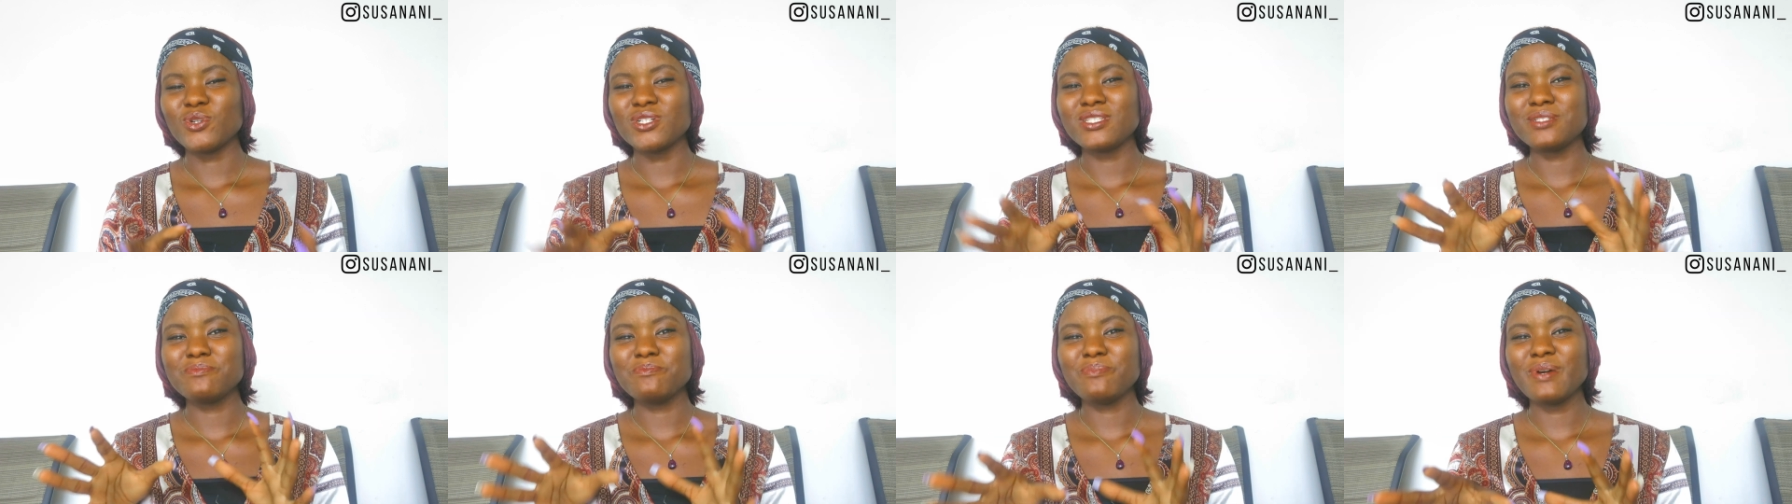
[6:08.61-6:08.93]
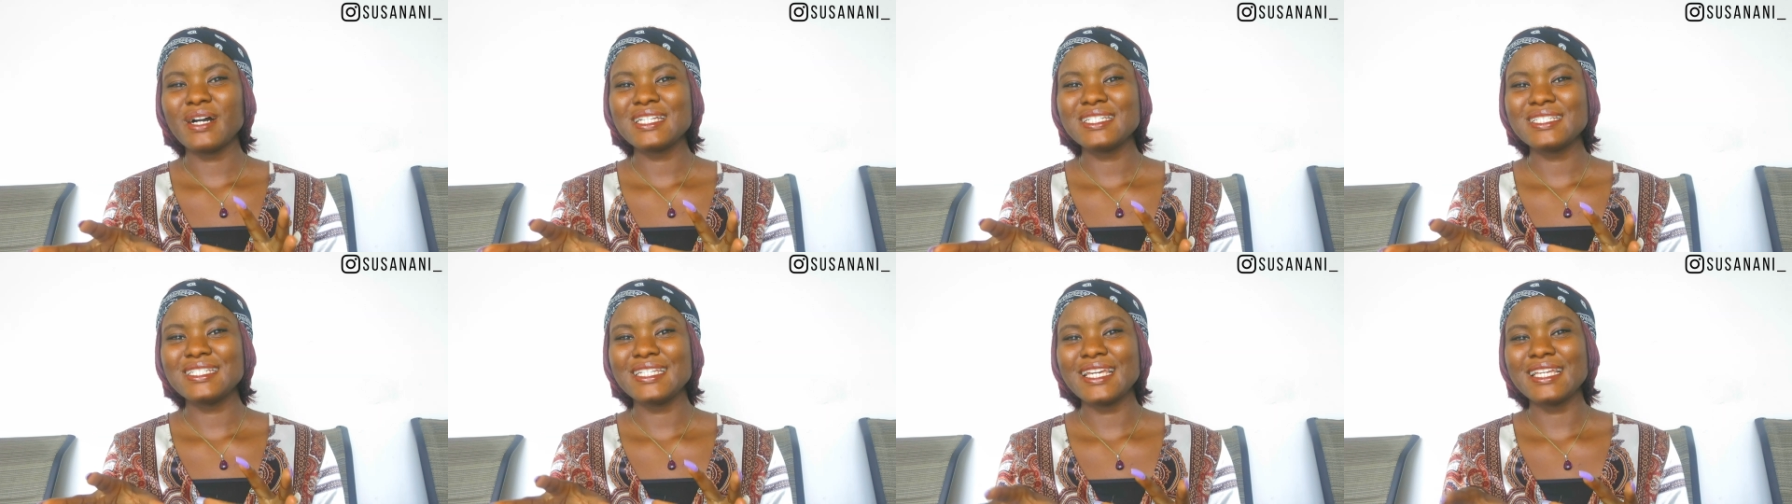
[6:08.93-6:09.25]
but the
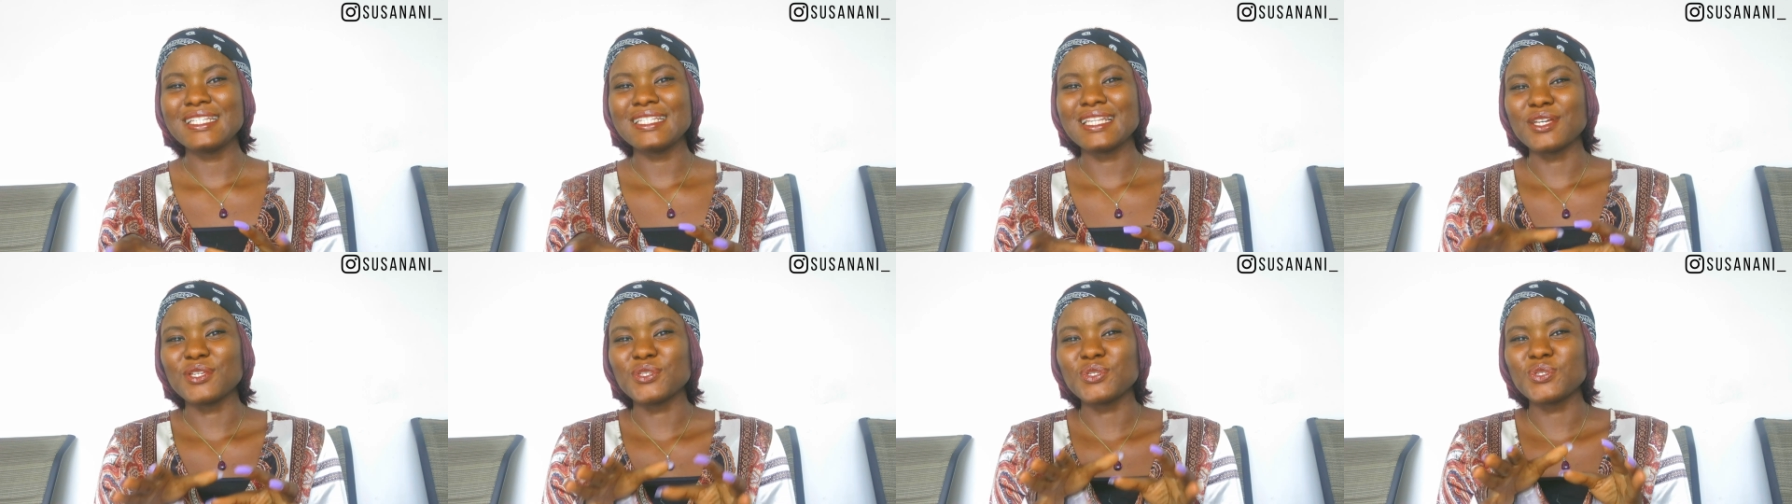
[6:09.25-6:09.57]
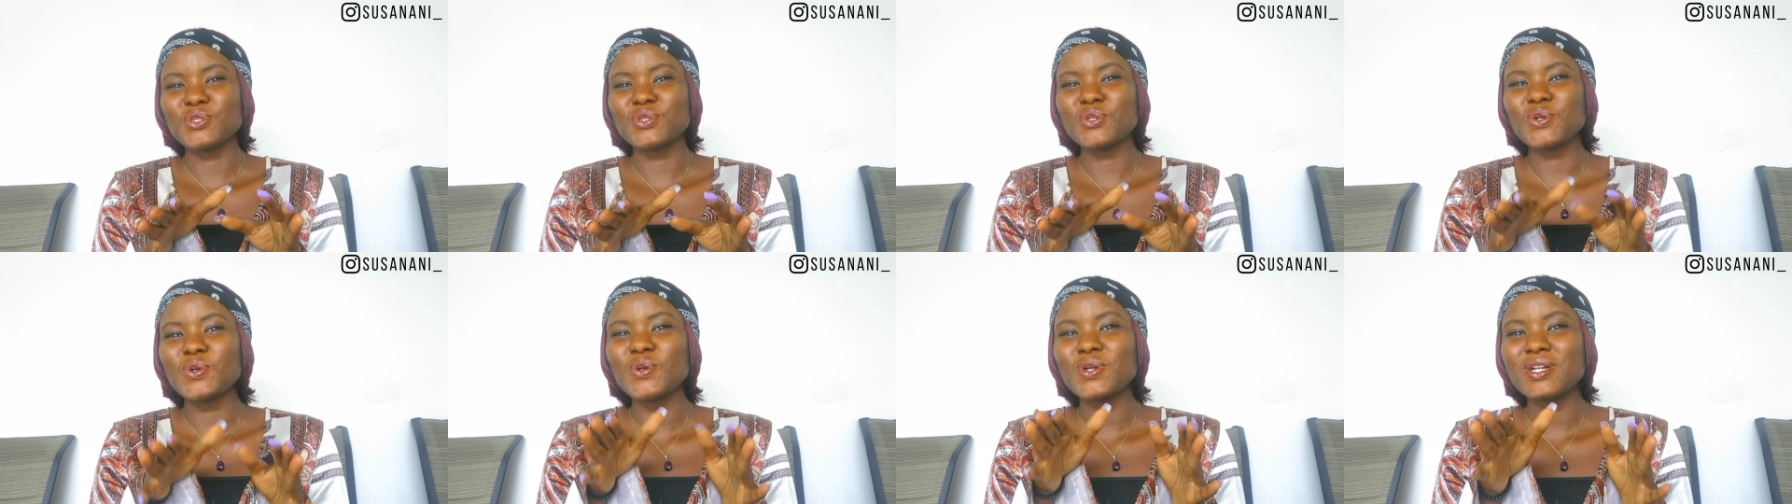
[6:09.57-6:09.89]
bad days are
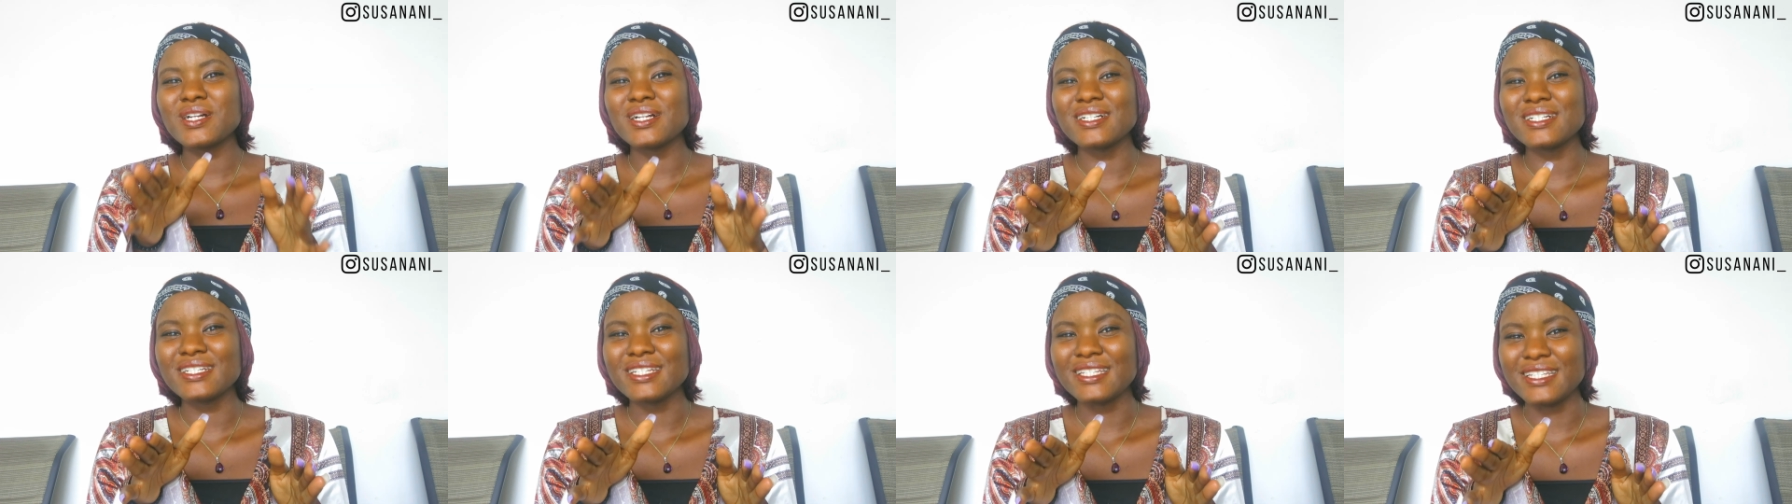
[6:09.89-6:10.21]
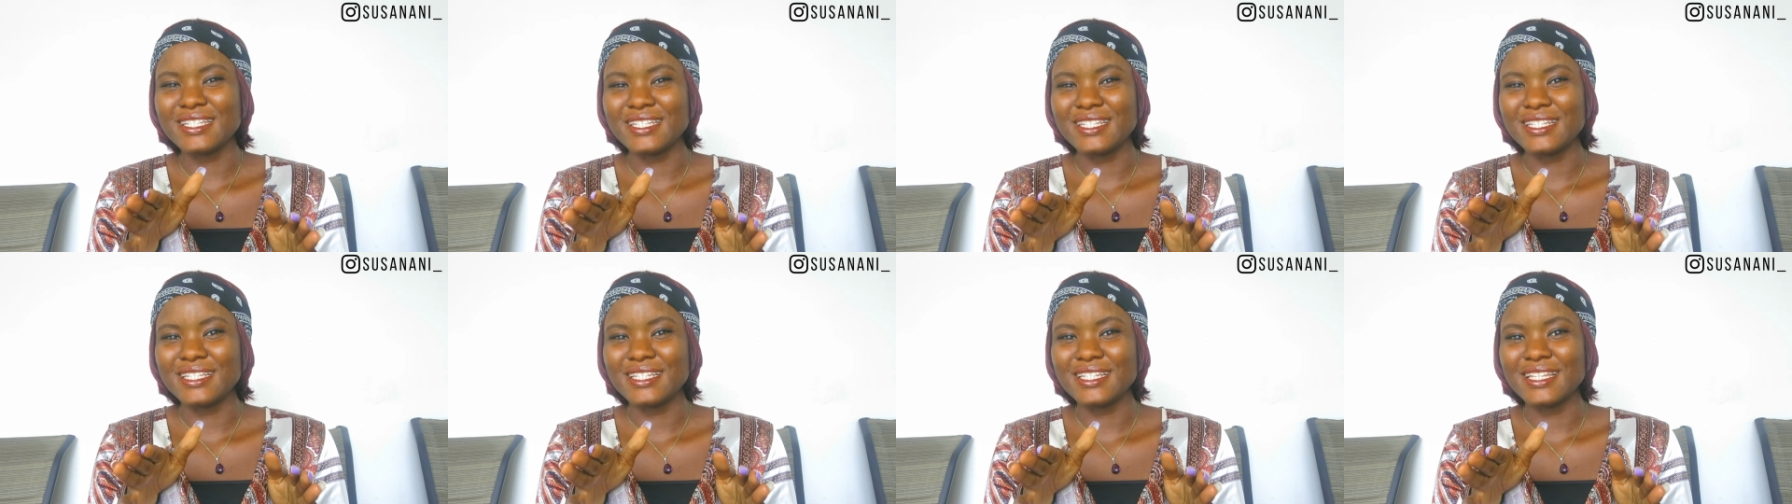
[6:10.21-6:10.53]
so
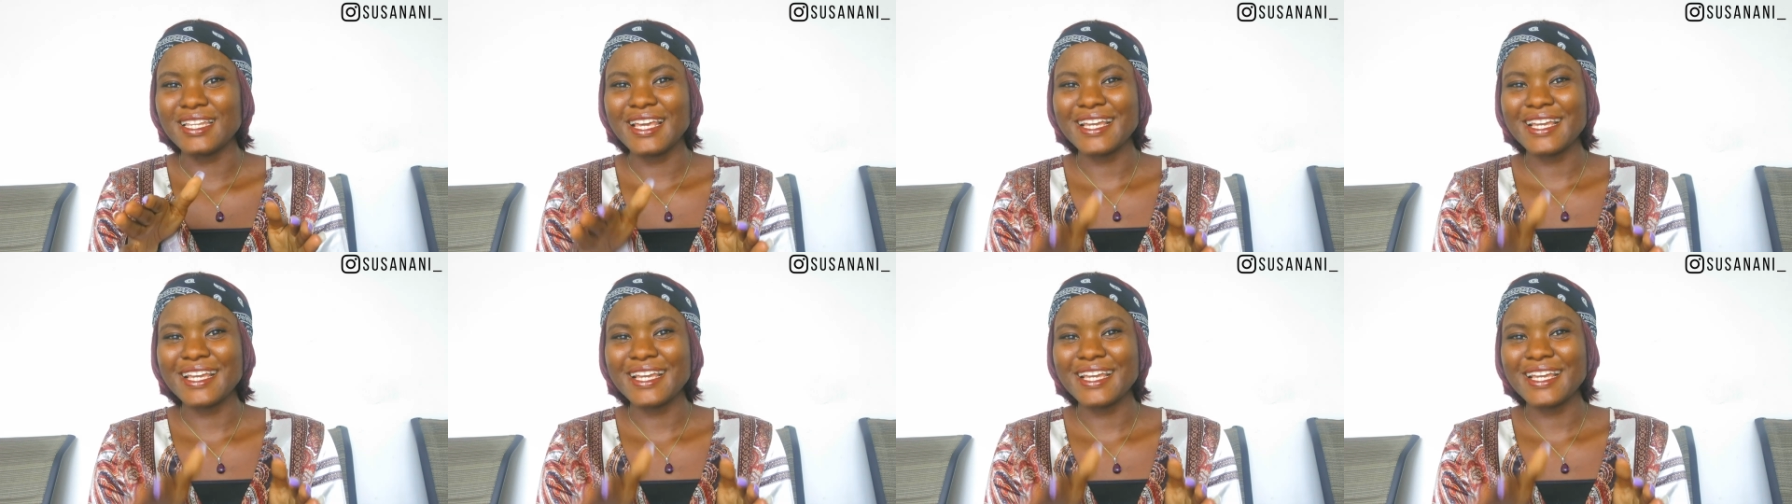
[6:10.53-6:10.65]
early.